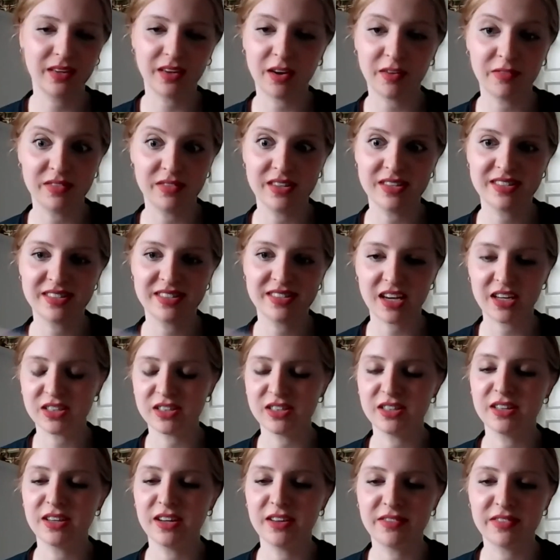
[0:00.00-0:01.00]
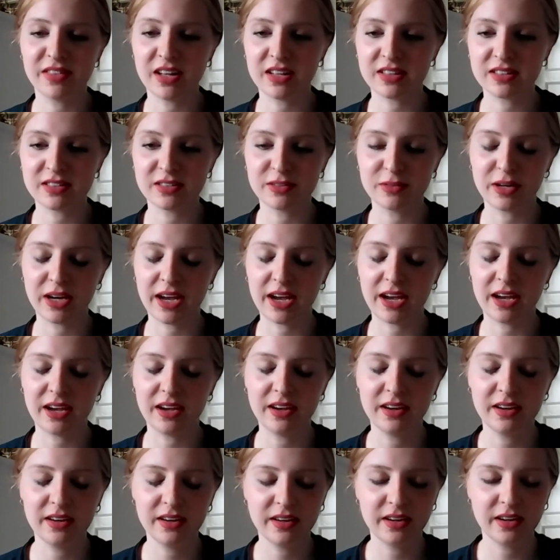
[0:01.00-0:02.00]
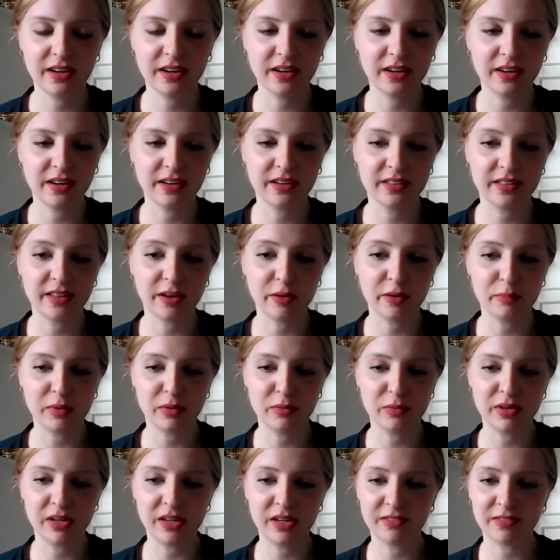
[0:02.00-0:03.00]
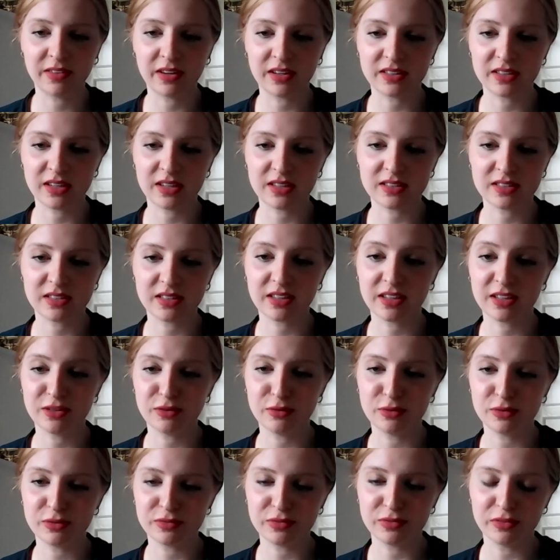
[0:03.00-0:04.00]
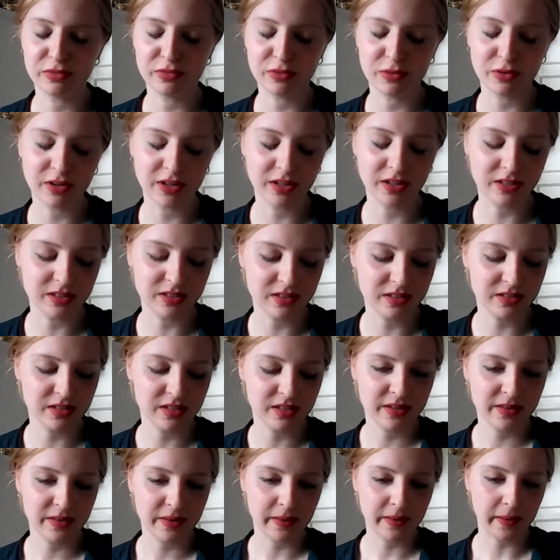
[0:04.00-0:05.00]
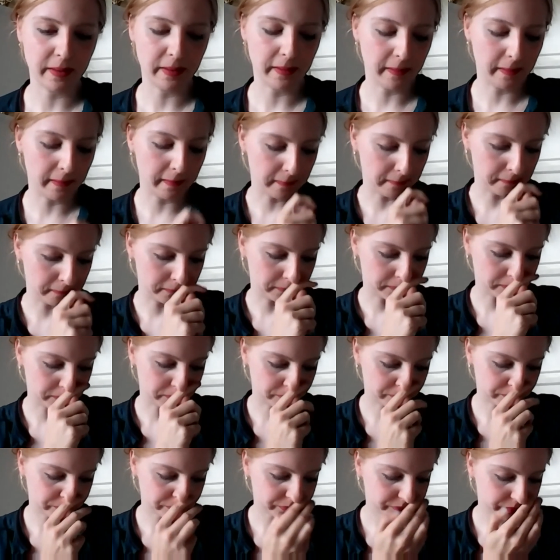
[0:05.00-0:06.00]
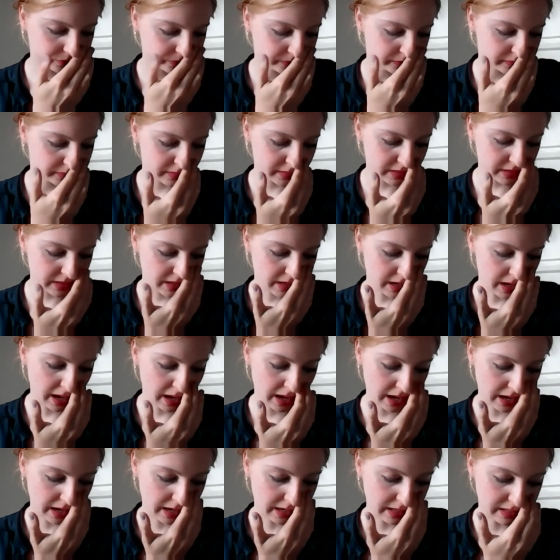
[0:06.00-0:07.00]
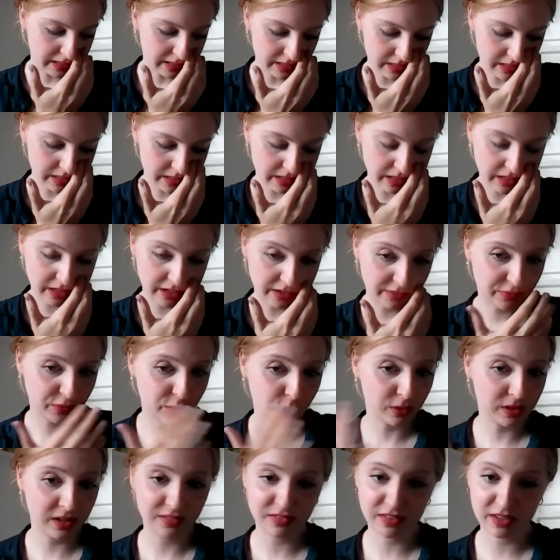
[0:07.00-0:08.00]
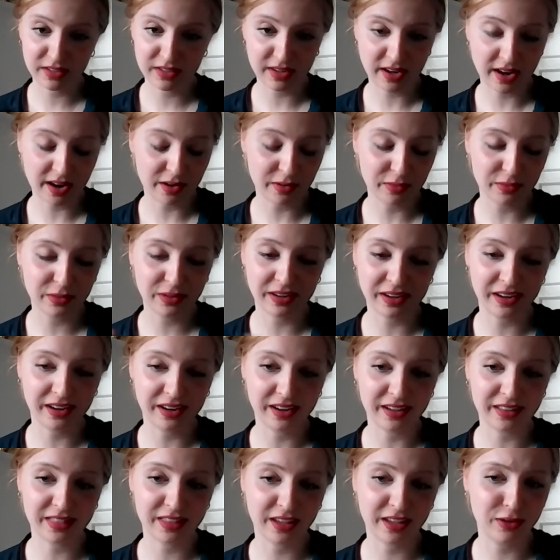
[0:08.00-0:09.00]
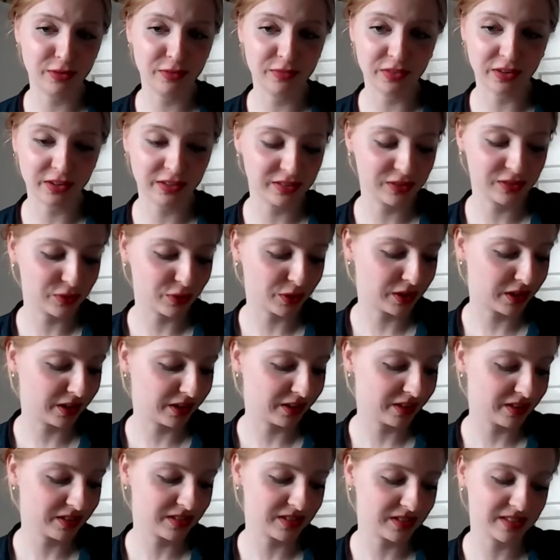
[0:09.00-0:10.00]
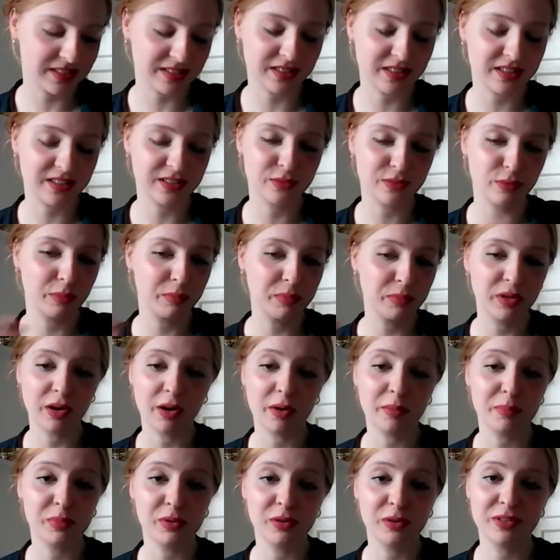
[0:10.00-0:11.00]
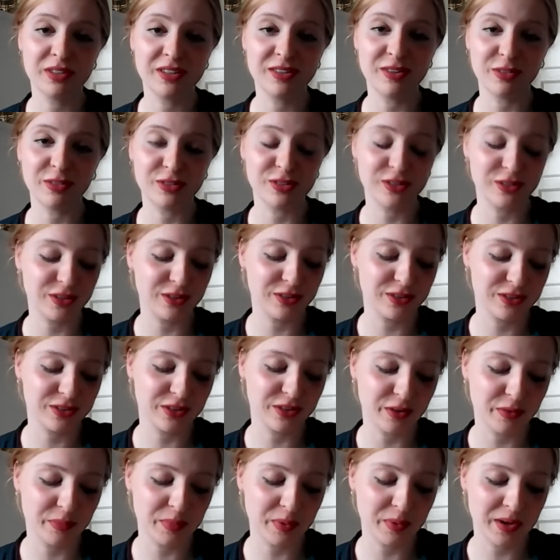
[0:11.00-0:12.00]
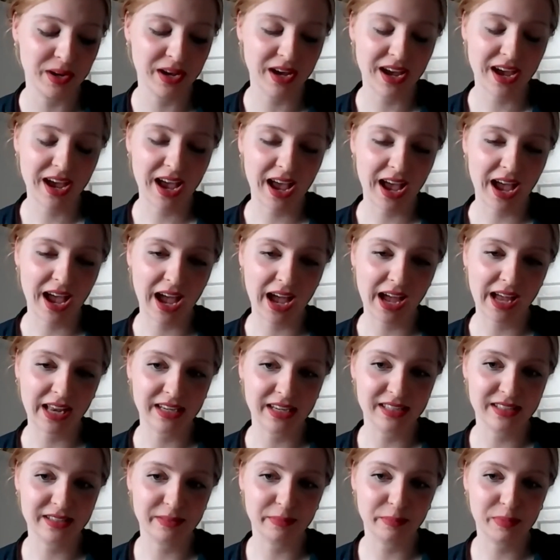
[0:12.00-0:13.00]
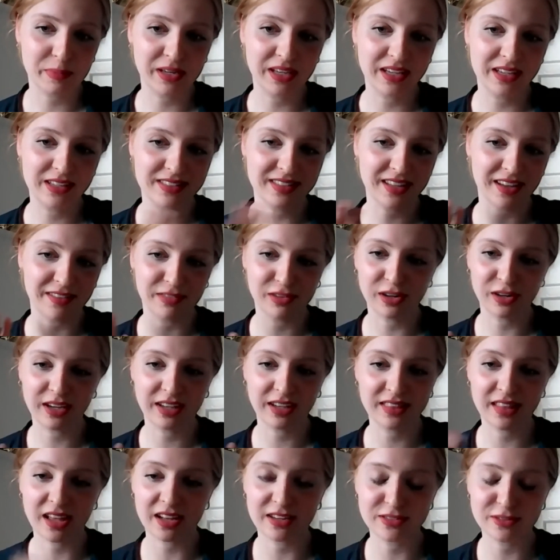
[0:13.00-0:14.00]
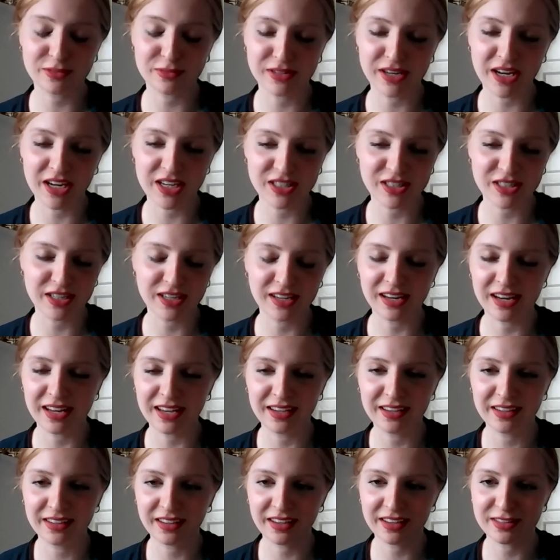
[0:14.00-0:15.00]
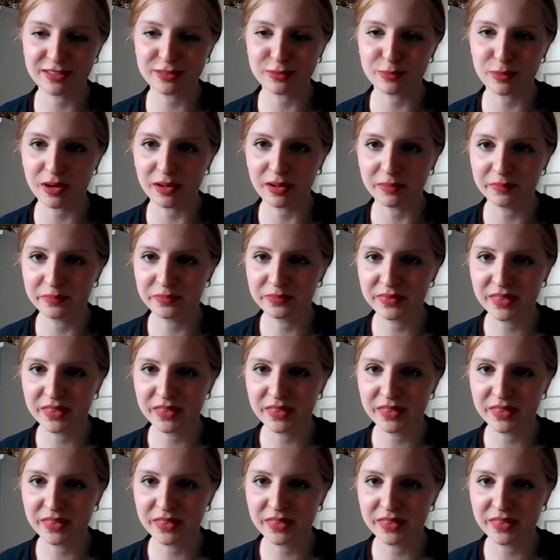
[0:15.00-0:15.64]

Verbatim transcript: of this session, if that's okay. Uh, that'd be really fantastic and useful for us. Um, and if you're leaving now, uh, thank you for joining us. This will be uploaded onto YouTube and please have a look at that donation link as well.